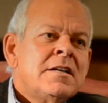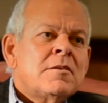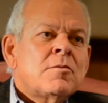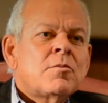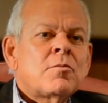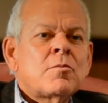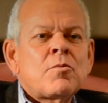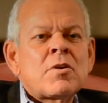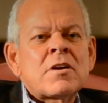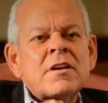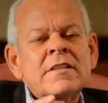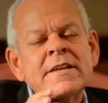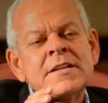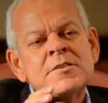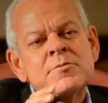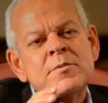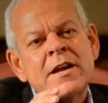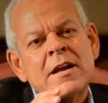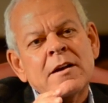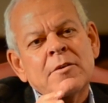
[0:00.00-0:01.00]
One of the things
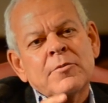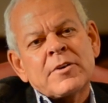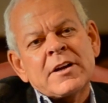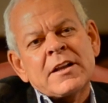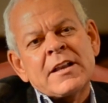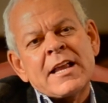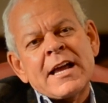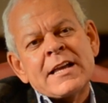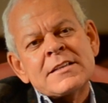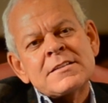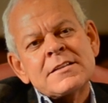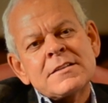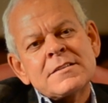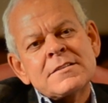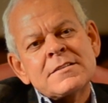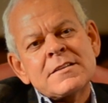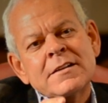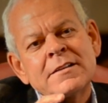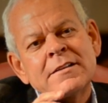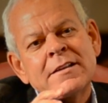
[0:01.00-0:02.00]
we got to realize
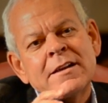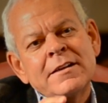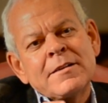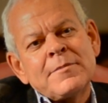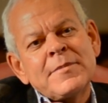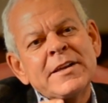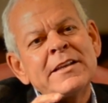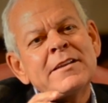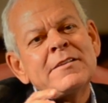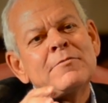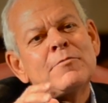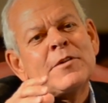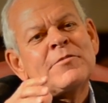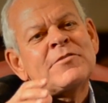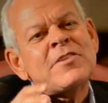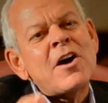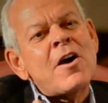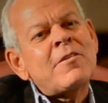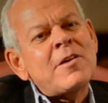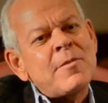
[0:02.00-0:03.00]
is that, I mean, we've
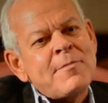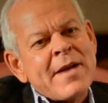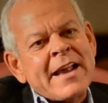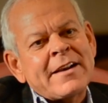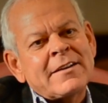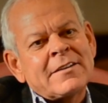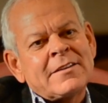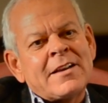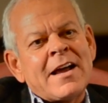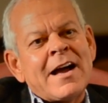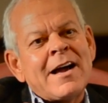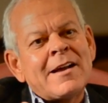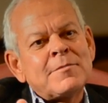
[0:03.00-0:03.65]
talked about it a lot,